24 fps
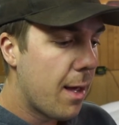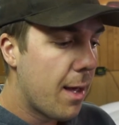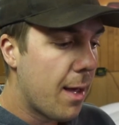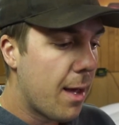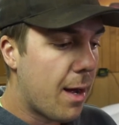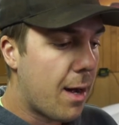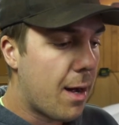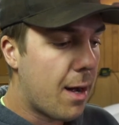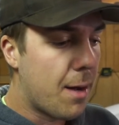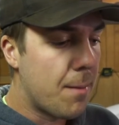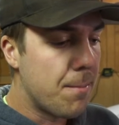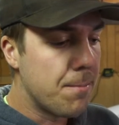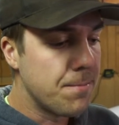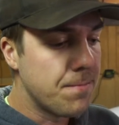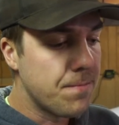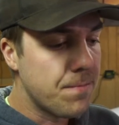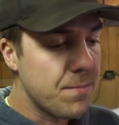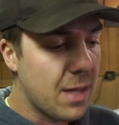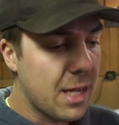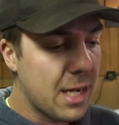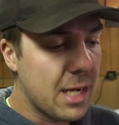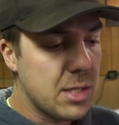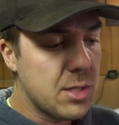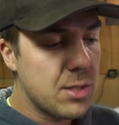
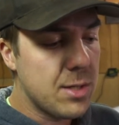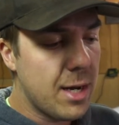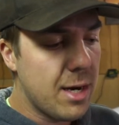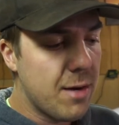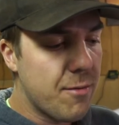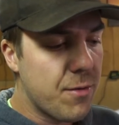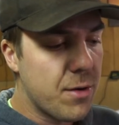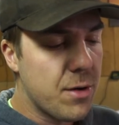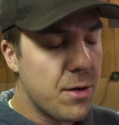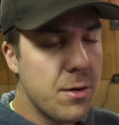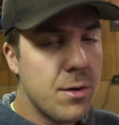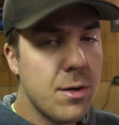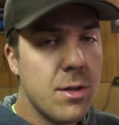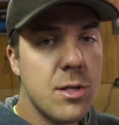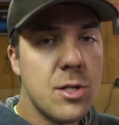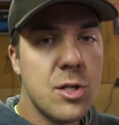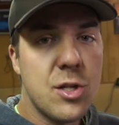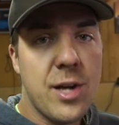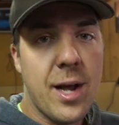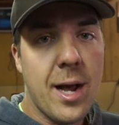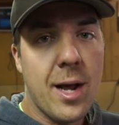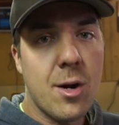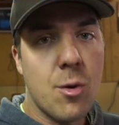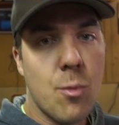Like I said, if you're new to the
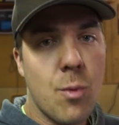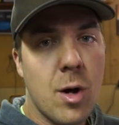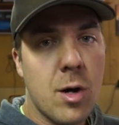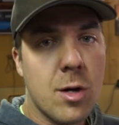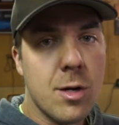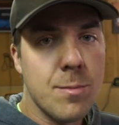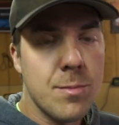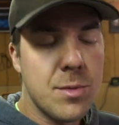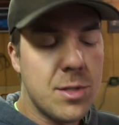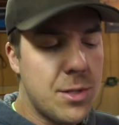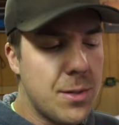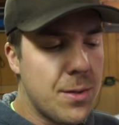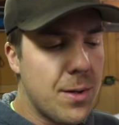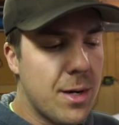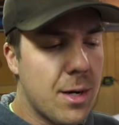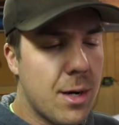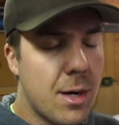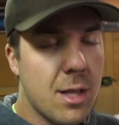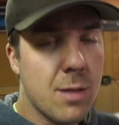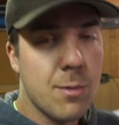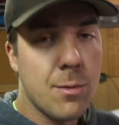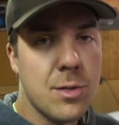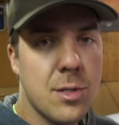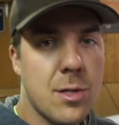channel, welcome to it.
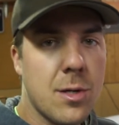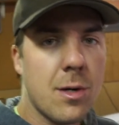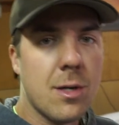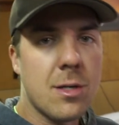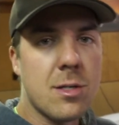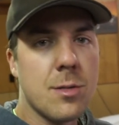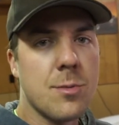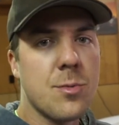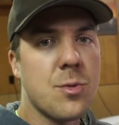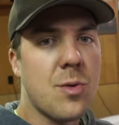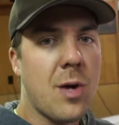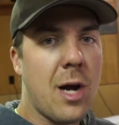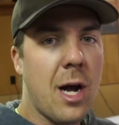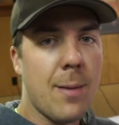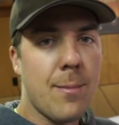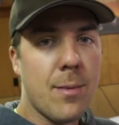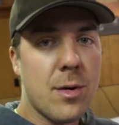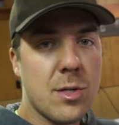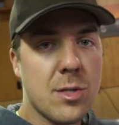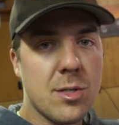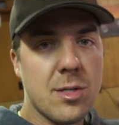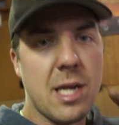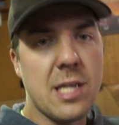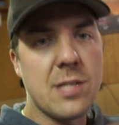All the returning
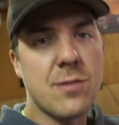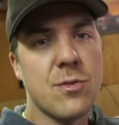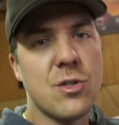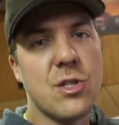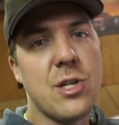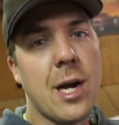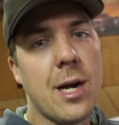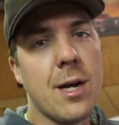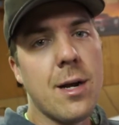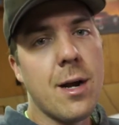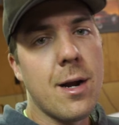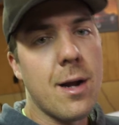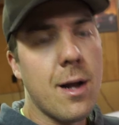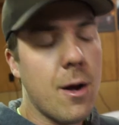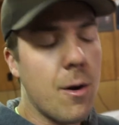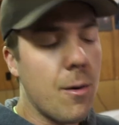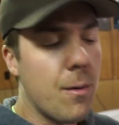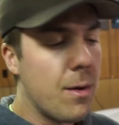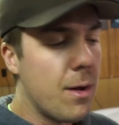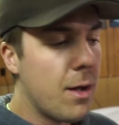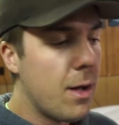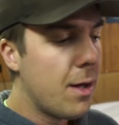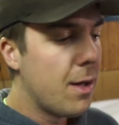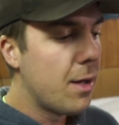subscribers, thanks for checking it
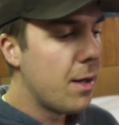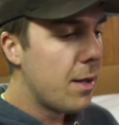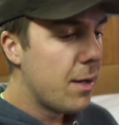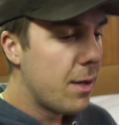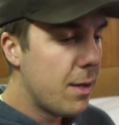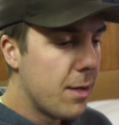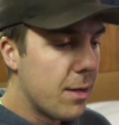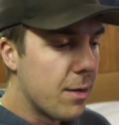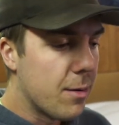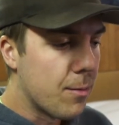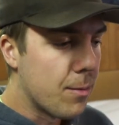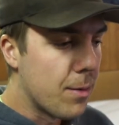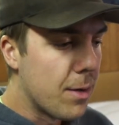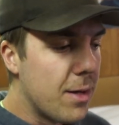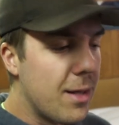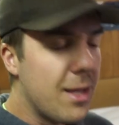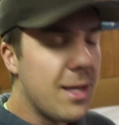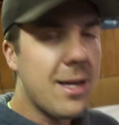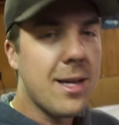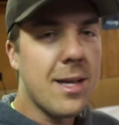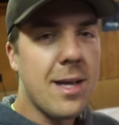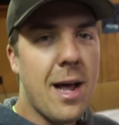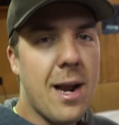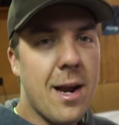out. It
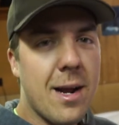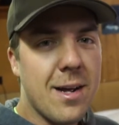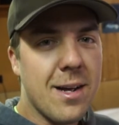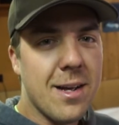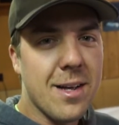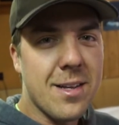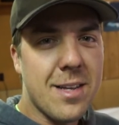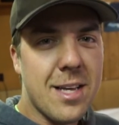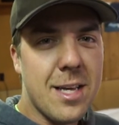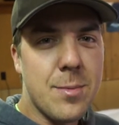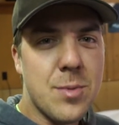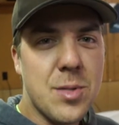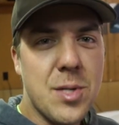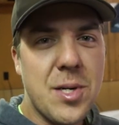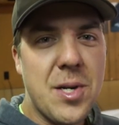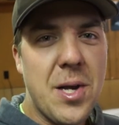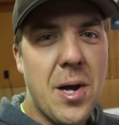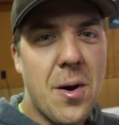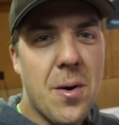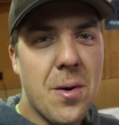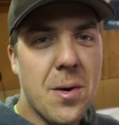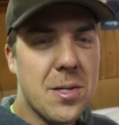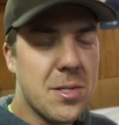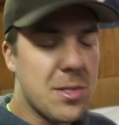really kind of keeps it
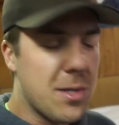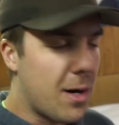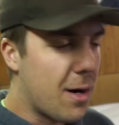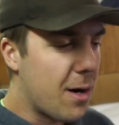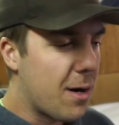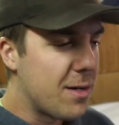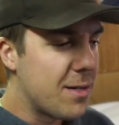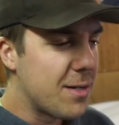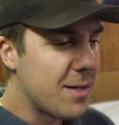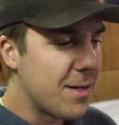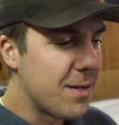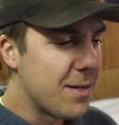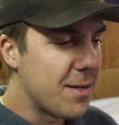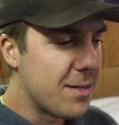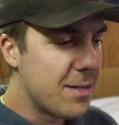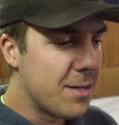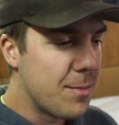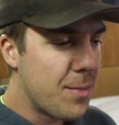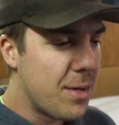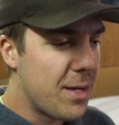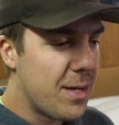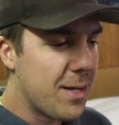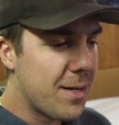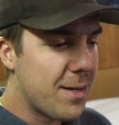going. It's hard to
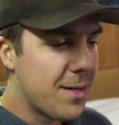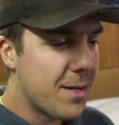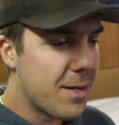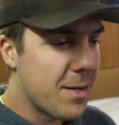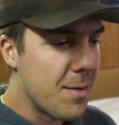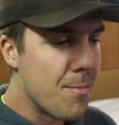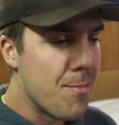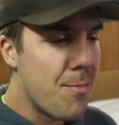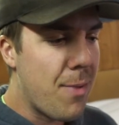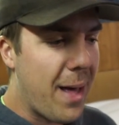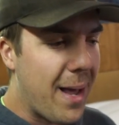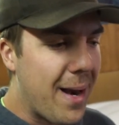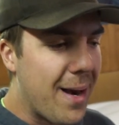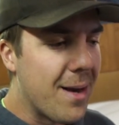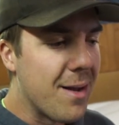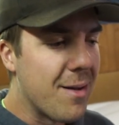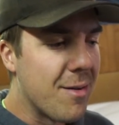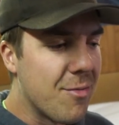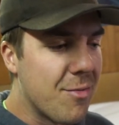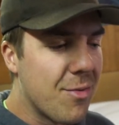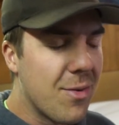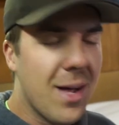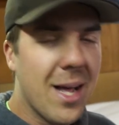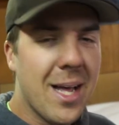be
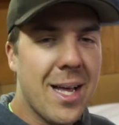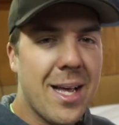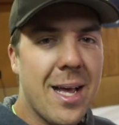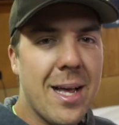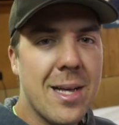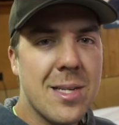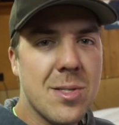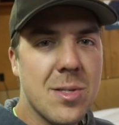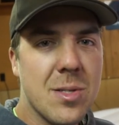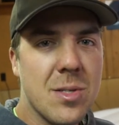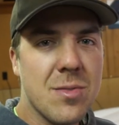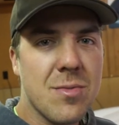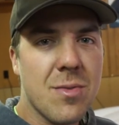competitive, I guess, as